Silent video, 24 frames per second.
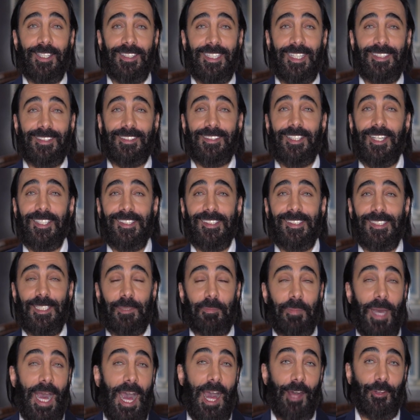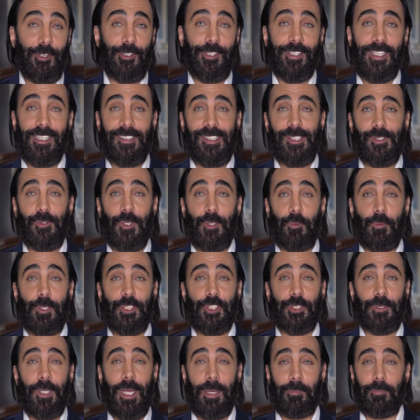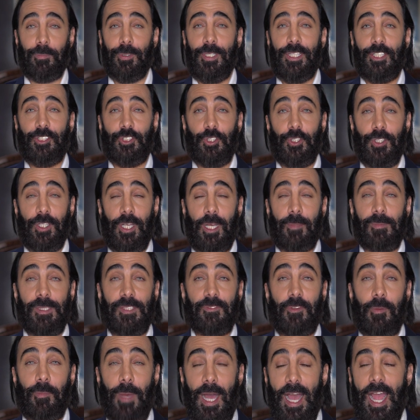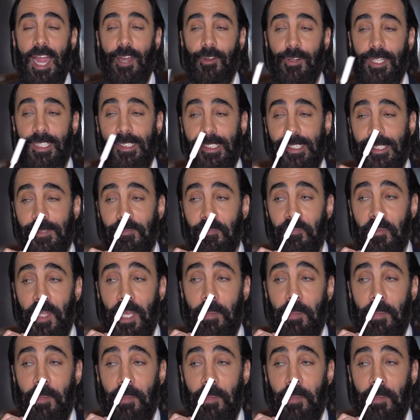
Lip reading: that dusty powderiness to it, which I'm pretty sure comes from iris,